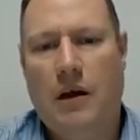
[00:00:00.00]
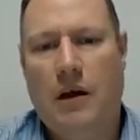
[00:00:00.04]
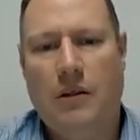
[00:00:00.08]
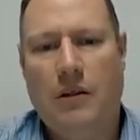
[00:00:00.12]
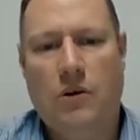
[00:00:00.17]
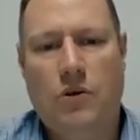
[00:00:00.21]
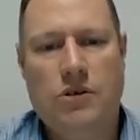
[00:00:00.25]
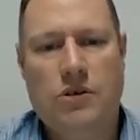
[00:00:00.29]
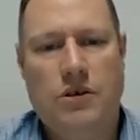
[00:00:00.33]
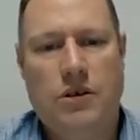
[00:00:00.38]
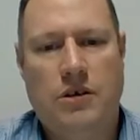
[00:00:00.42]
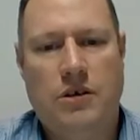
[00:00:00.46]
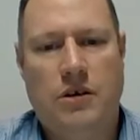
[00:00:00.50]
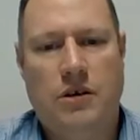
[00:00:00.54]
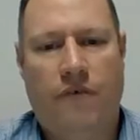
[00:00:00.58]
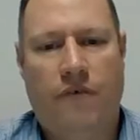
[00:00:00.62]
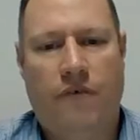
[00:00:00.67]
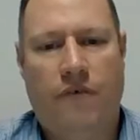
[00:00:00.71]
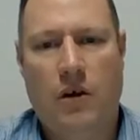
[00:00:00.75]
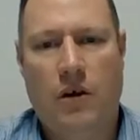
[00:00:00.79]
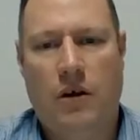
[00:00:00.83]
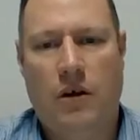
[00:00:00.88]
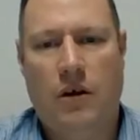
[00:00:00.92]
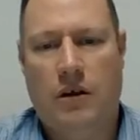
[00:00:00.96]
we might look
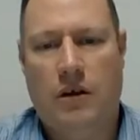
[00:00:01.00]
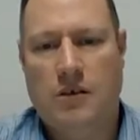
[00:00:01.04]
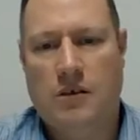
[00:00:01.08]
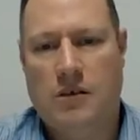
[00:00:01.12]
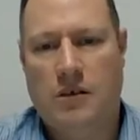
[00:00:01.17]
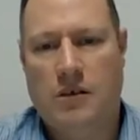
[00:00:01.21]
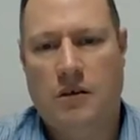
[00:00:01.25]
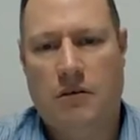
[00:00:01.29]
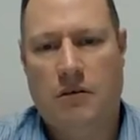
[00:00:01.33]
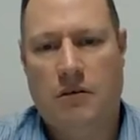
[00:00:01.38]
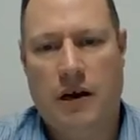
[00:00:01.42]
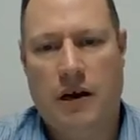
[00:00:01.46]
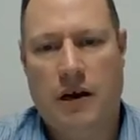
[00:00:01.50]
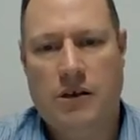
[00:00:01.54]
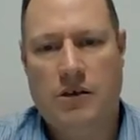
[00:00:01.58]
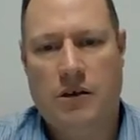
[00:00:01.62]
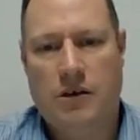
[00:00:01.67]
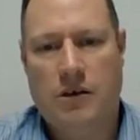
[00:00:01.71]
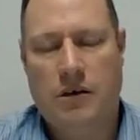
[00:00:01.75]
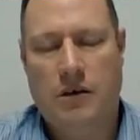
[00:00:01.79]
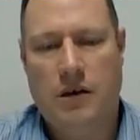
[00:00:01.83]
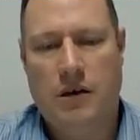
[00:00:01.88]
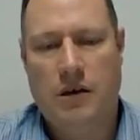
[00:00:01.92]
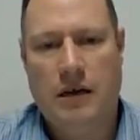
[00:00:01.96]
to defer
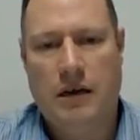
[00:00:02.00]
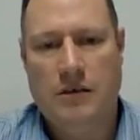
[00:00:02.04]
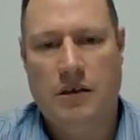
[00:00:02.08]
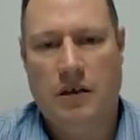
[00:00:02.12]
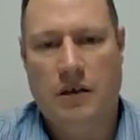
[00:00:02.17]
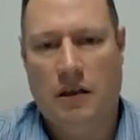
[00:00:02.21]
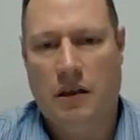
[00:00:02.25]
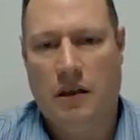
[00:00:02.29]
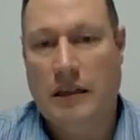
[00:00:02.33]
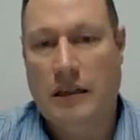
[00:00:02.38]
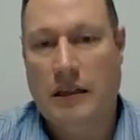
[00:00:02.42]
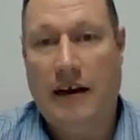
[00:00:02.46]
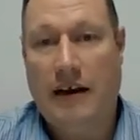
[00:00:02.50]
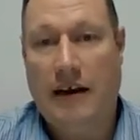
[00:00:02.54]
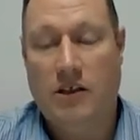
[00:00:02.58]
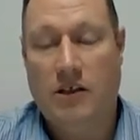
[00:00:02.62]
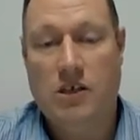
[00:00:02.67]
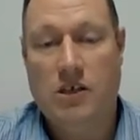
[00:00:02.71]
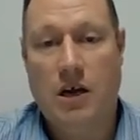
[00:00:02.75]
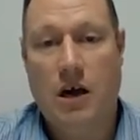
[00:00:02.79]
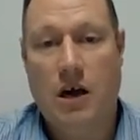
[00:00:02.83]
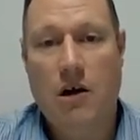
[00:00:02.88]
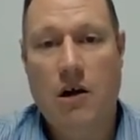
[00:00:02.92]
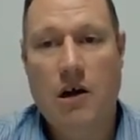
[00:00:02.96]
consideration until a
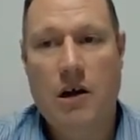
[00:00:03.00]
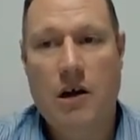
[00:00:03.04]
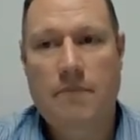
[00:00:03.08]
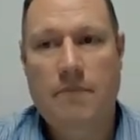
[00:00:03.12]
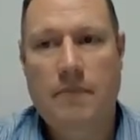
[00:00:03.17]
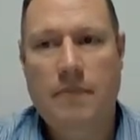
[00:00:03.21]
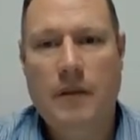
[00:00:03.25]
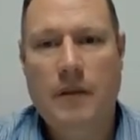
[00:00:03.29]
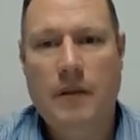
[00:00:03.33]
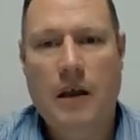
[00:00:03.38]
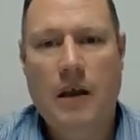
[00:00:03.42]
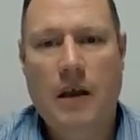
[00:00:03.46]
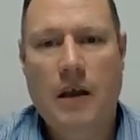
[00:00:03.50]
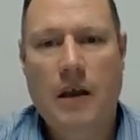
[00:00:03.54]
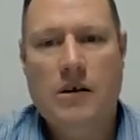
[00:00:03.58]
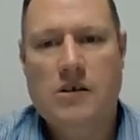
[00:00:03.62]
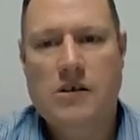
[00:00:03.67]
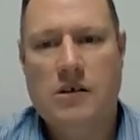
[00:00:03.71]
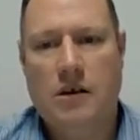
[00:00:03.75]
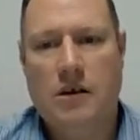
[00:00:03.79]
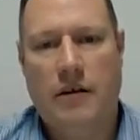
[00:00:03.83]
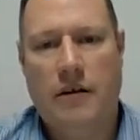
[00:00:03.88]
later time,